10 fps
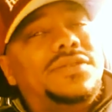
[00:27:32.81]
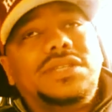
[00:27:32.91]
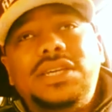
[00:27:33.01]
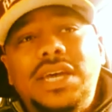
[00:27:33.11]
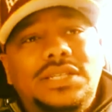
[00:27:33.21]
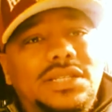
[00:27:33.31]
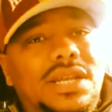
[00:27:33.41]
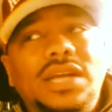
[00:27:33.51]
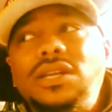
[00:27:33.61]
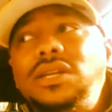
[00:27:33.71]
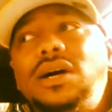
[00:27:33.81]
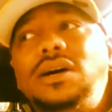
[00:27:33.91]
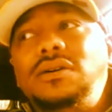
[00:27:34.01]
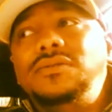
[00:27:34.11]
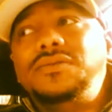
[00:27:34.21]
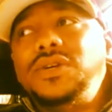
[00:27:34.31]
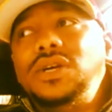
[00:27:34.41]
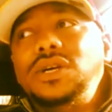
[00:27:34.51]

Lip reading: skits and I love